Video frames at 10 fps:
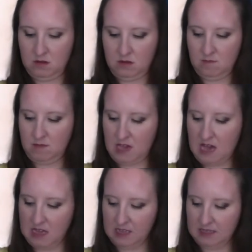My
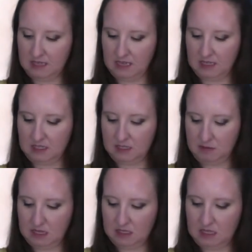agate slices,
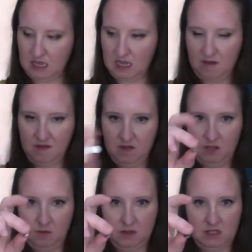because
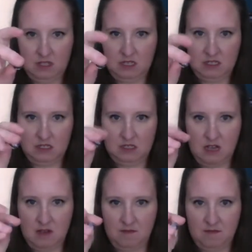she puts this
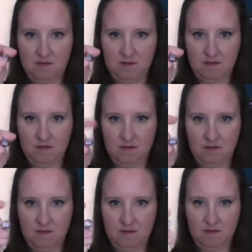
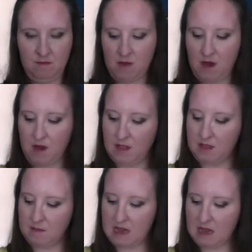ball in
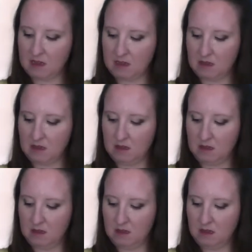the back
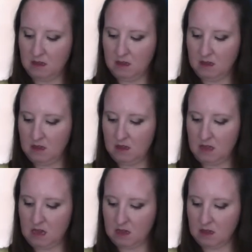
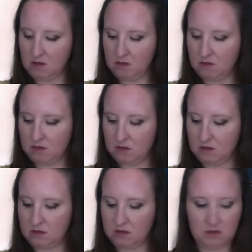that
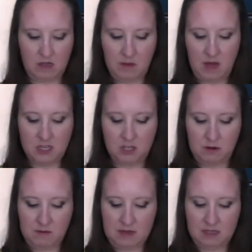goes. I just put
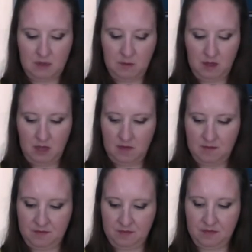them on separately.
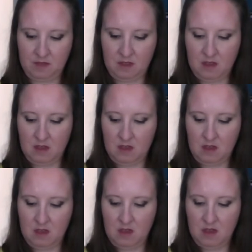
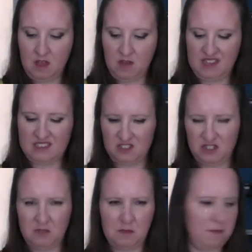Otherwise, they're
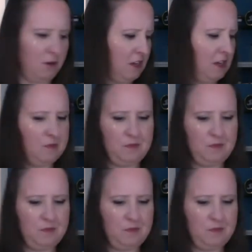super bulky.